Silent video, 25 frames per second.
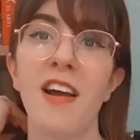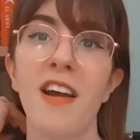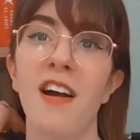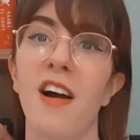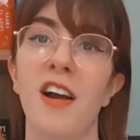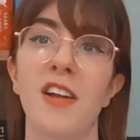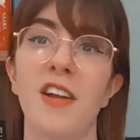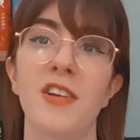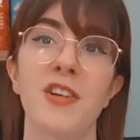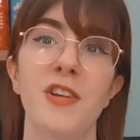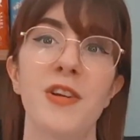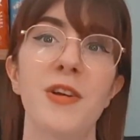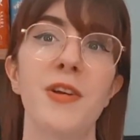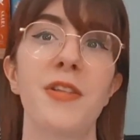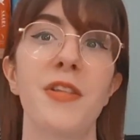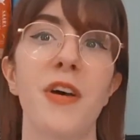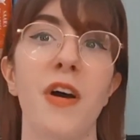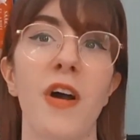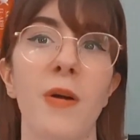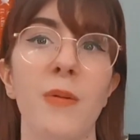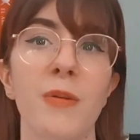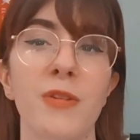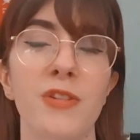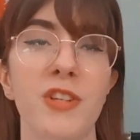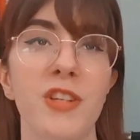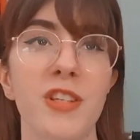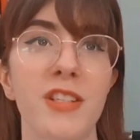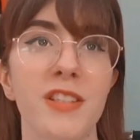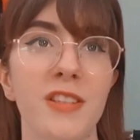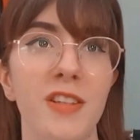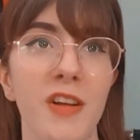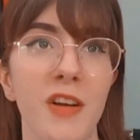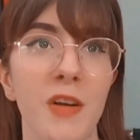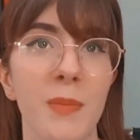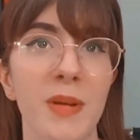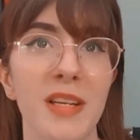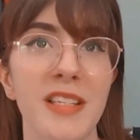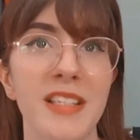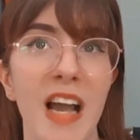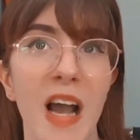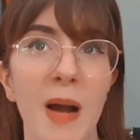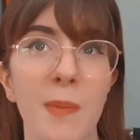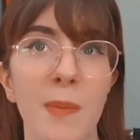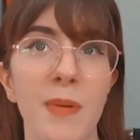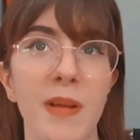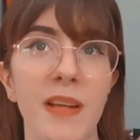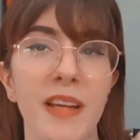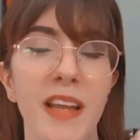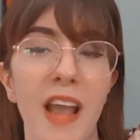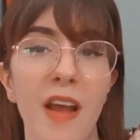I knew that I was just going to be
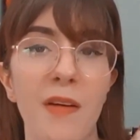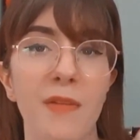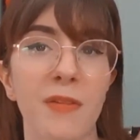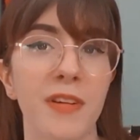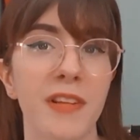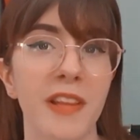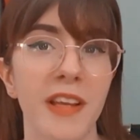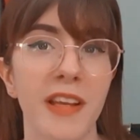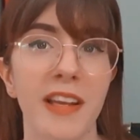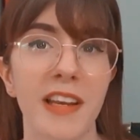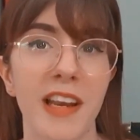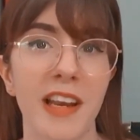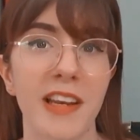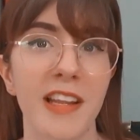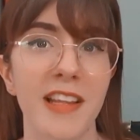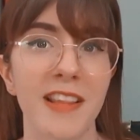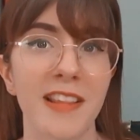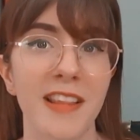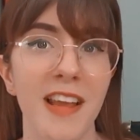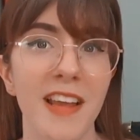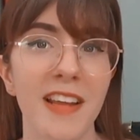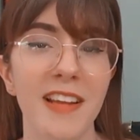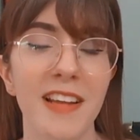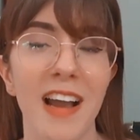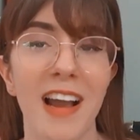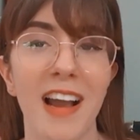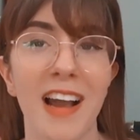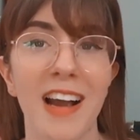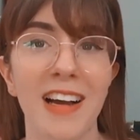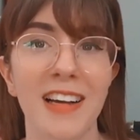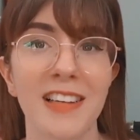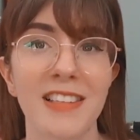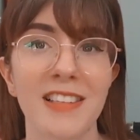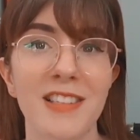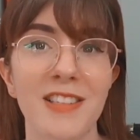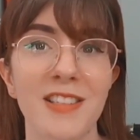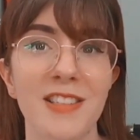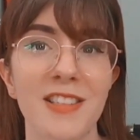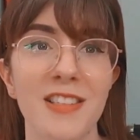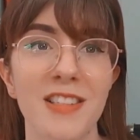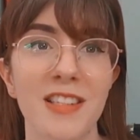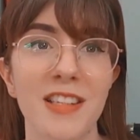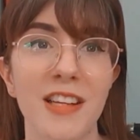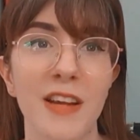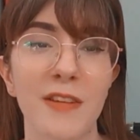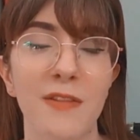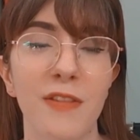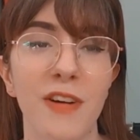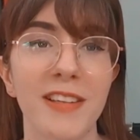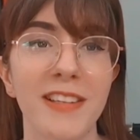tabbing everything and anything, and
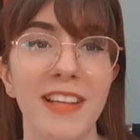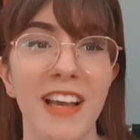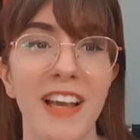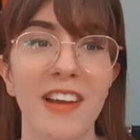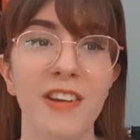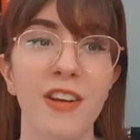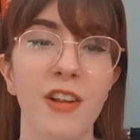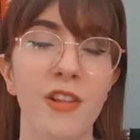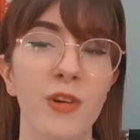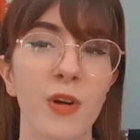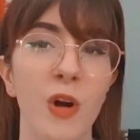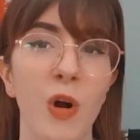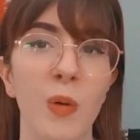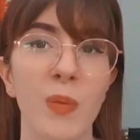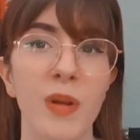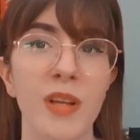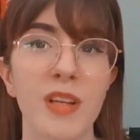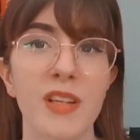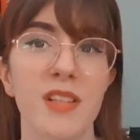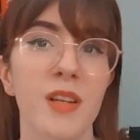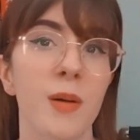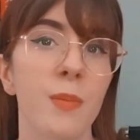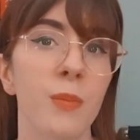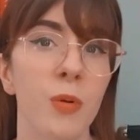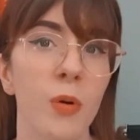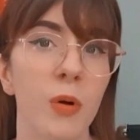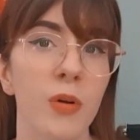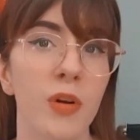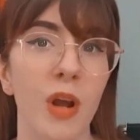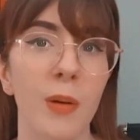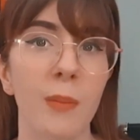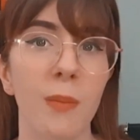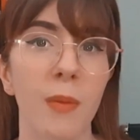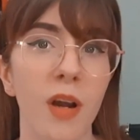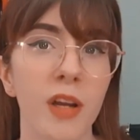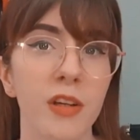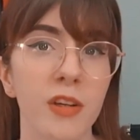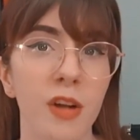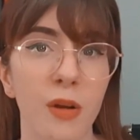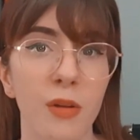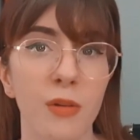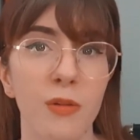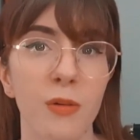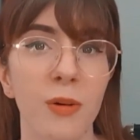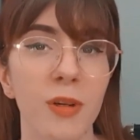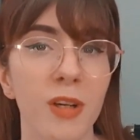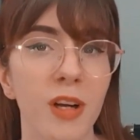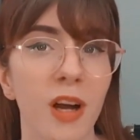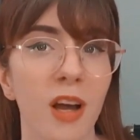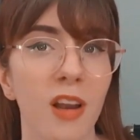if I get another copy at some point I might go
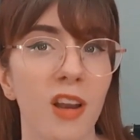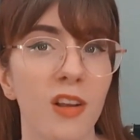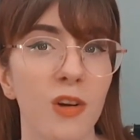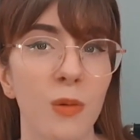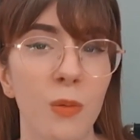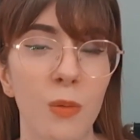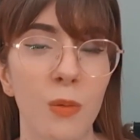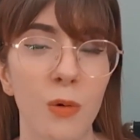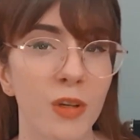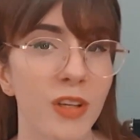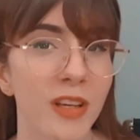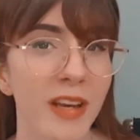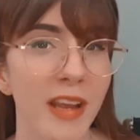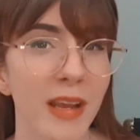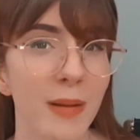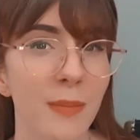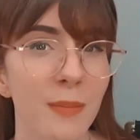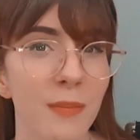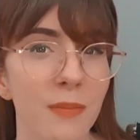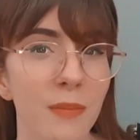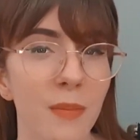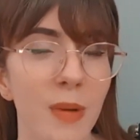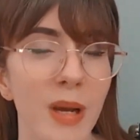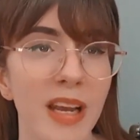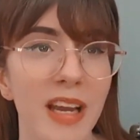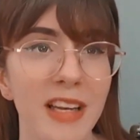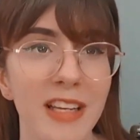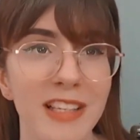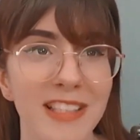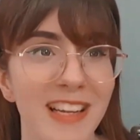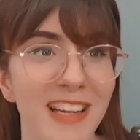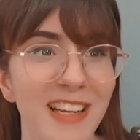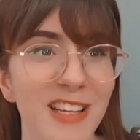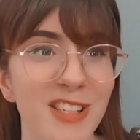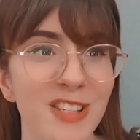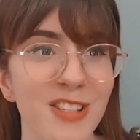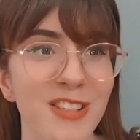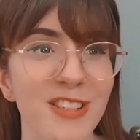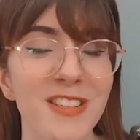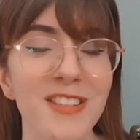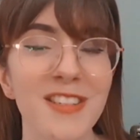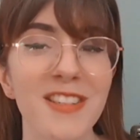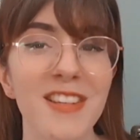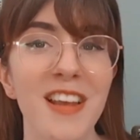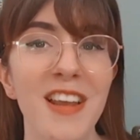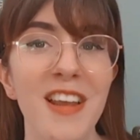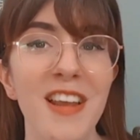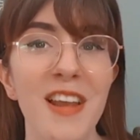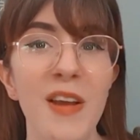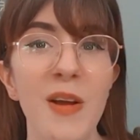through and colour coordinate my
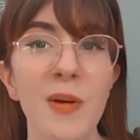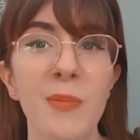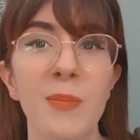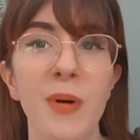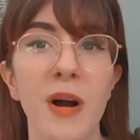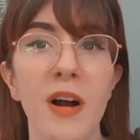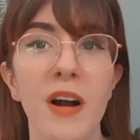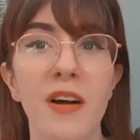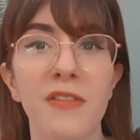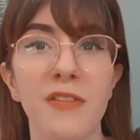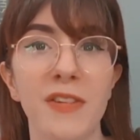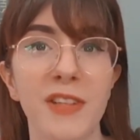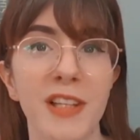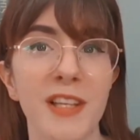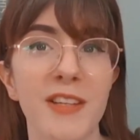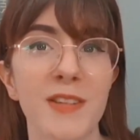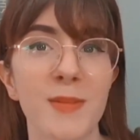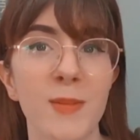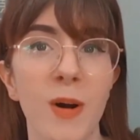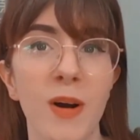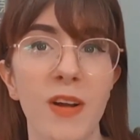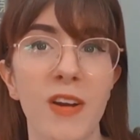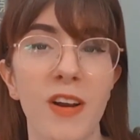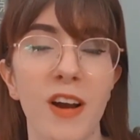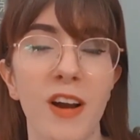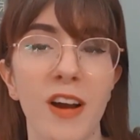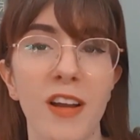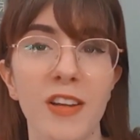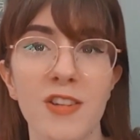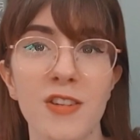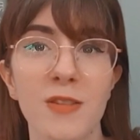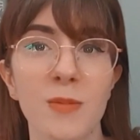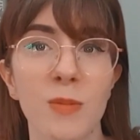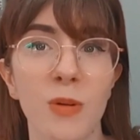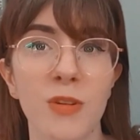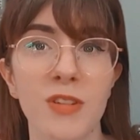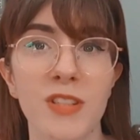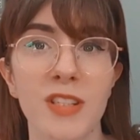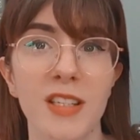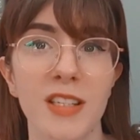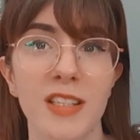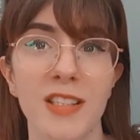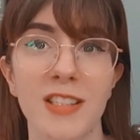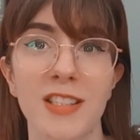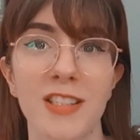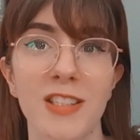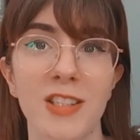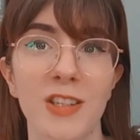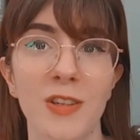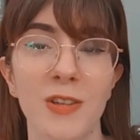annotations, but for this one I just
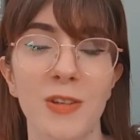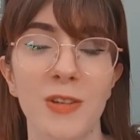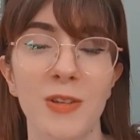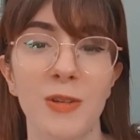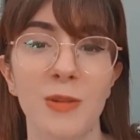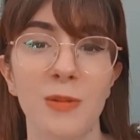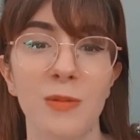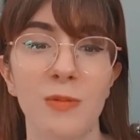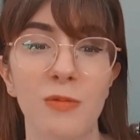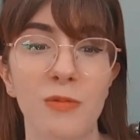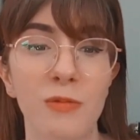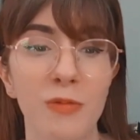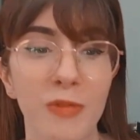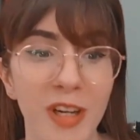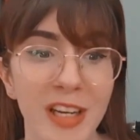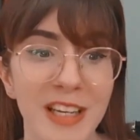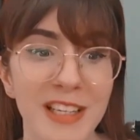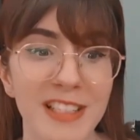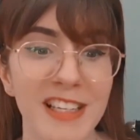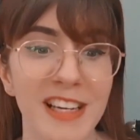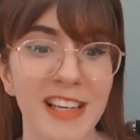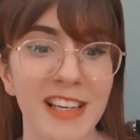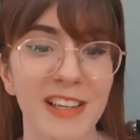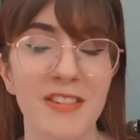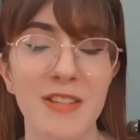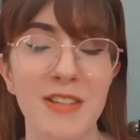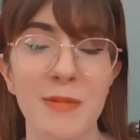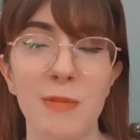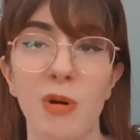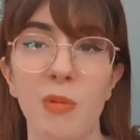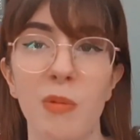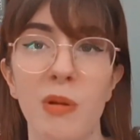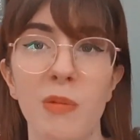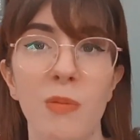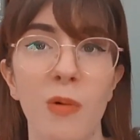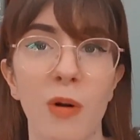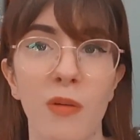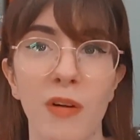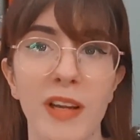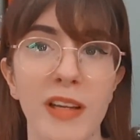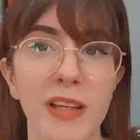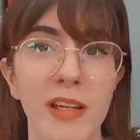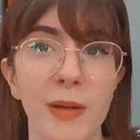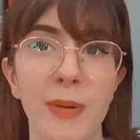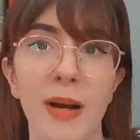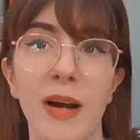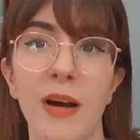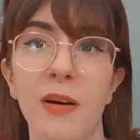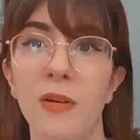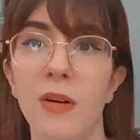wanted to read it and I didn't want to be worrying
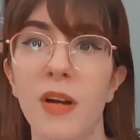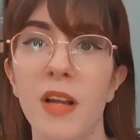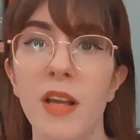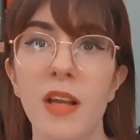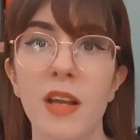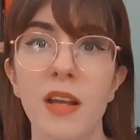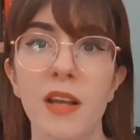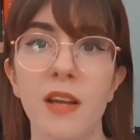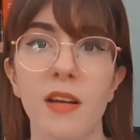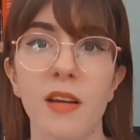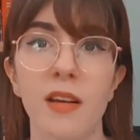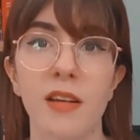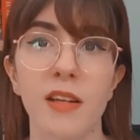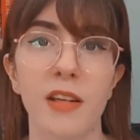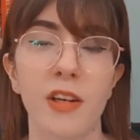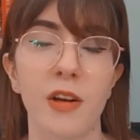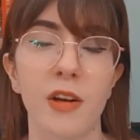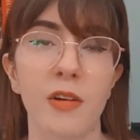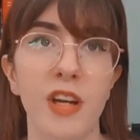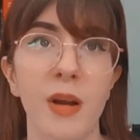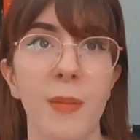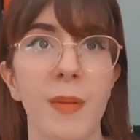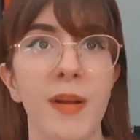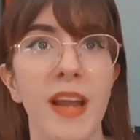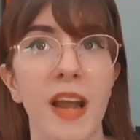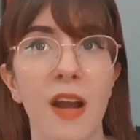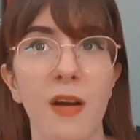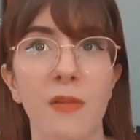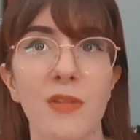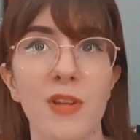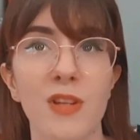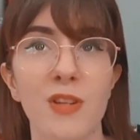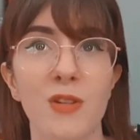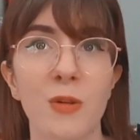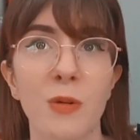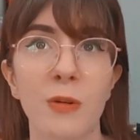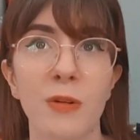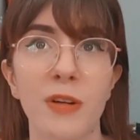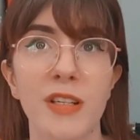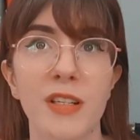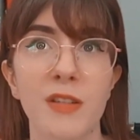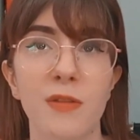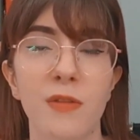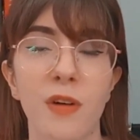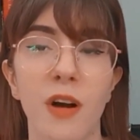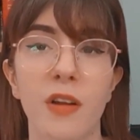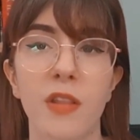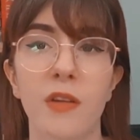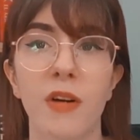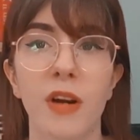about, you know, coming out of the story to
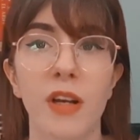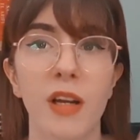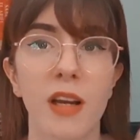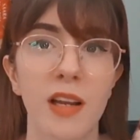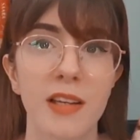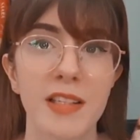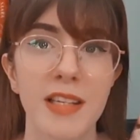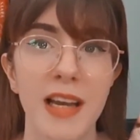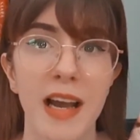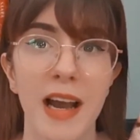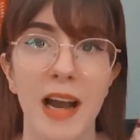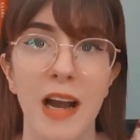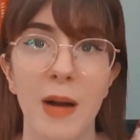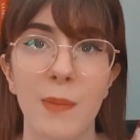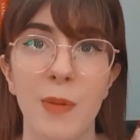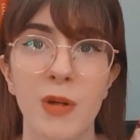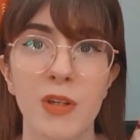find the right colour tab.